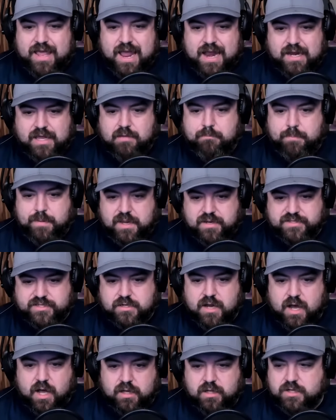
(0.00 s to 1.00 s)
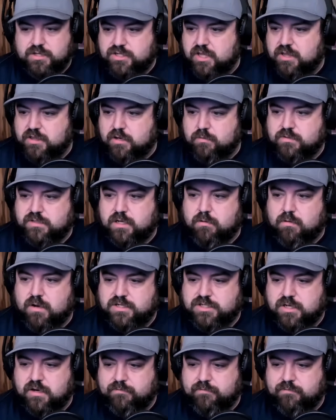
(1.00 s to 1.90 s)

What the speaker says: any base knowledge that there was a question